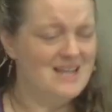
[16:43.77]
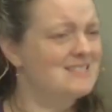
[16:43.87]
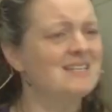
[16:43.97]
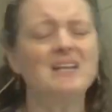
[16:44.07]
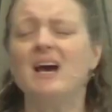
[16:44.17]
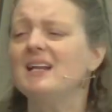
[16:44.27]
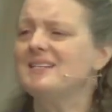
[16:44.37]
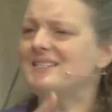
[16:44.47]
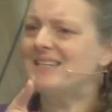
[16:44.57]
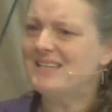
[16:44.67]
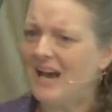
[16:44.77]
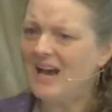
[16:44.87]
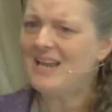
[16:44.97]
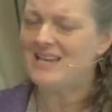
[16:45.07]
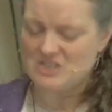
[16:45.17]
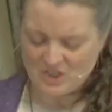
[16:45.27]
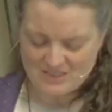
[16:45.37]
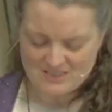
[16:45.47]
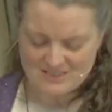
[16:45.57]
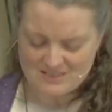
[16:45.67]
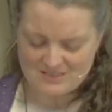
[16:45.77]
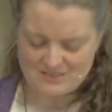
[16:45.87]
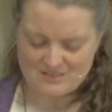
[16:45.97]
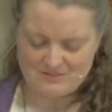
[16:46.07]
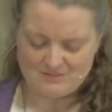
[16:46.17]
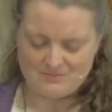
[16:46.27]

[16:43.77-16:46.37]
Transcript: to not deny injustice,